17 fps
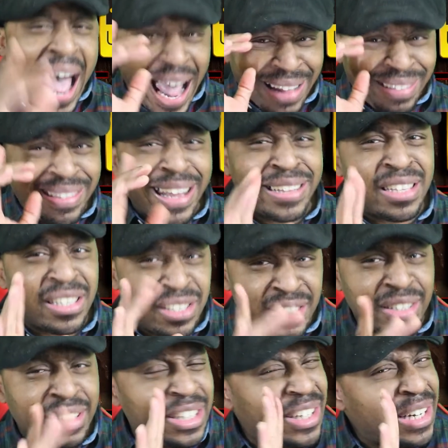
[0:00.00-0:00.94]
I think this
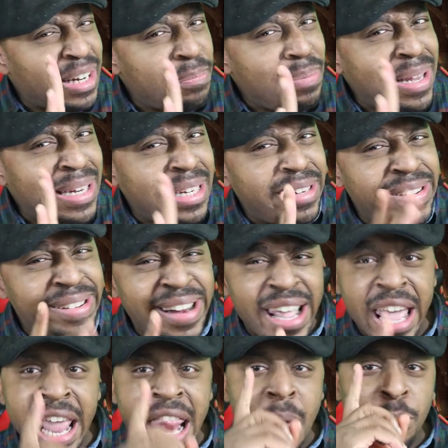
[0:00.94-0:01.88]
is a little bit
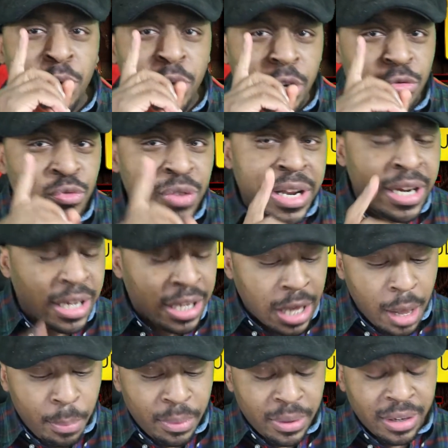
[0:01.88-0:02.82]
legit, and I'm gonna read a
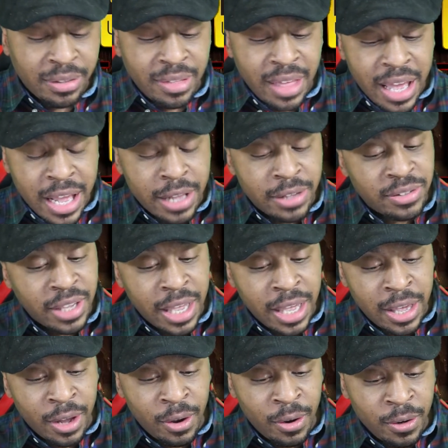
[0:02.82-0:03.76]
couple of things
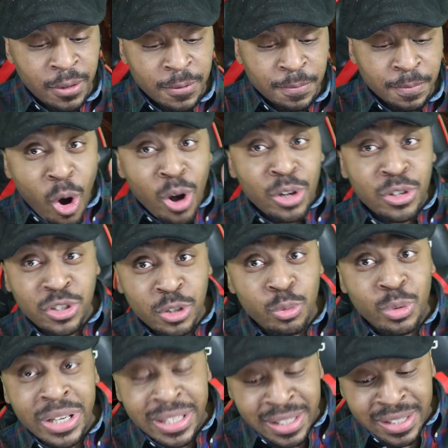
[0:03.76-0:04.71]
here. Also,
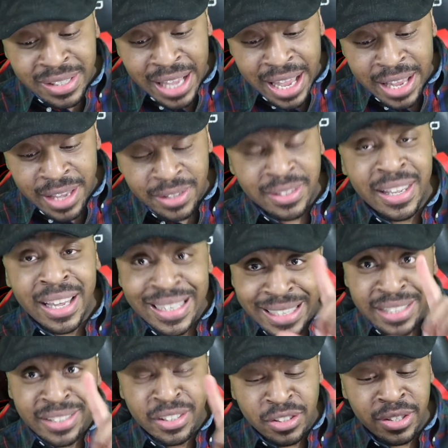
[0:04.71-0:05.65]
what it says here,
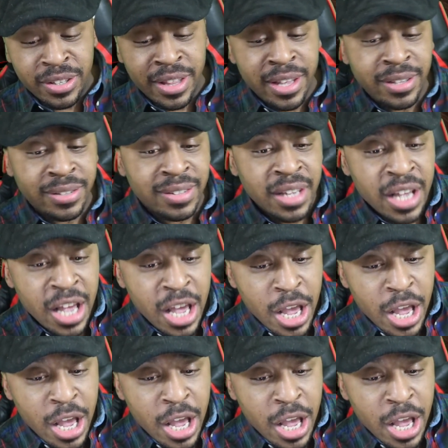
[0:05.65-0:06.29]
listen to this.